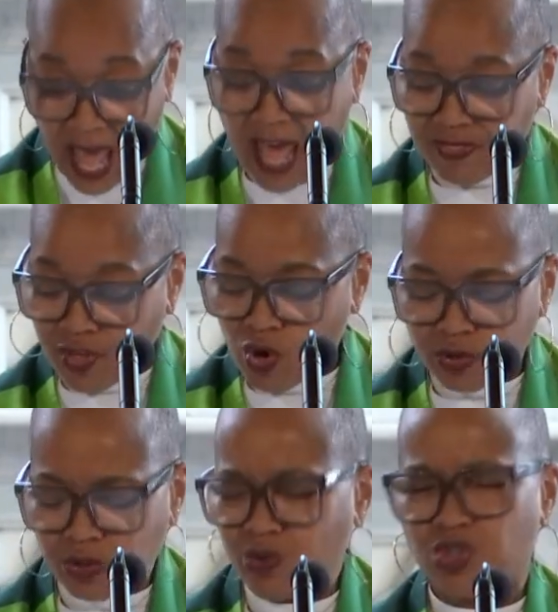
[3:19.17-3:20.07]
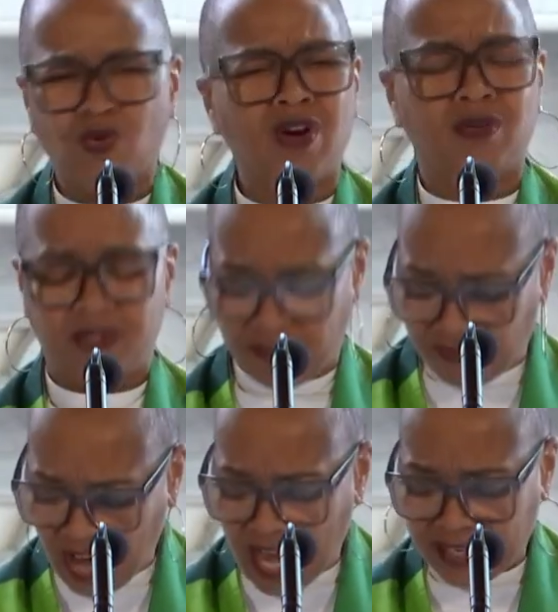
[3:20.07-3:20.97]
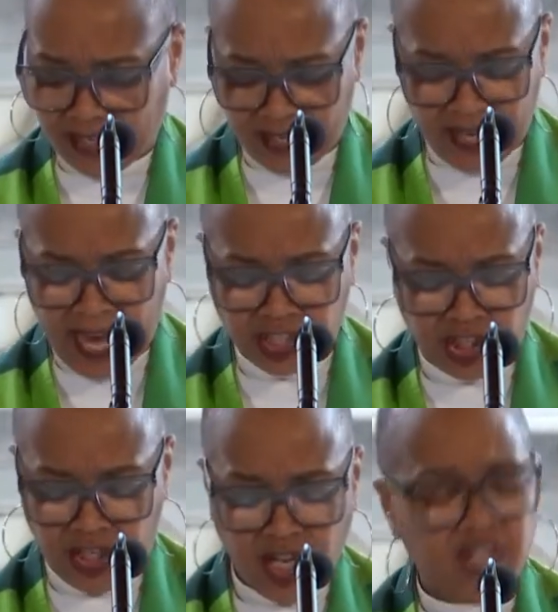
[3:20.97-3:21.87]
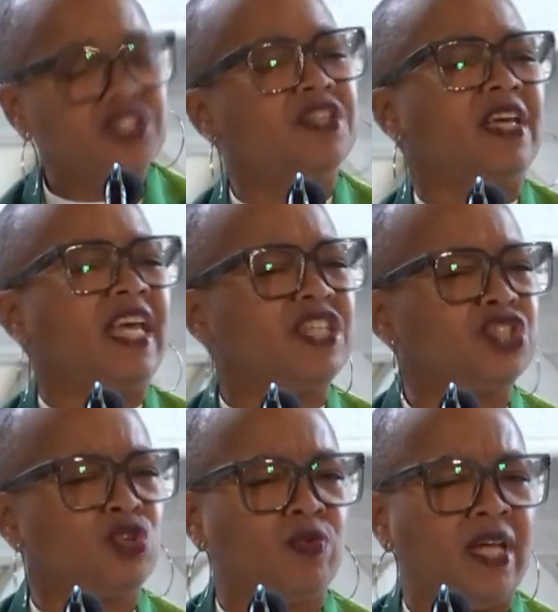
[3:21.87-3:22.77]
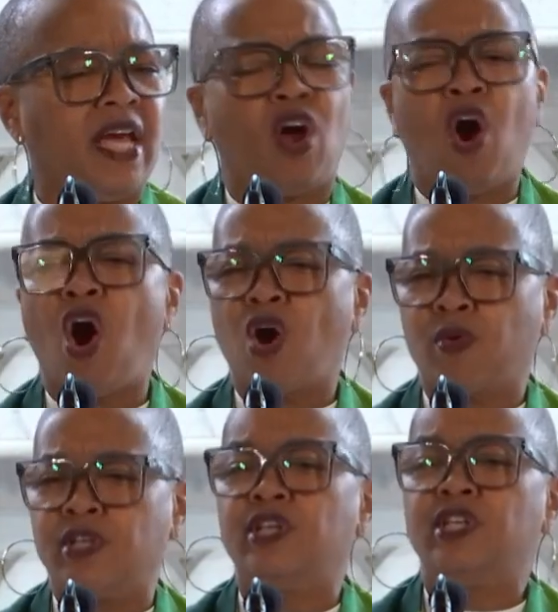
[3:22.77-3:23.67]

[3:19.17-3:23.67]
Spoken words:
and those who struggled to find a connection to the history and horror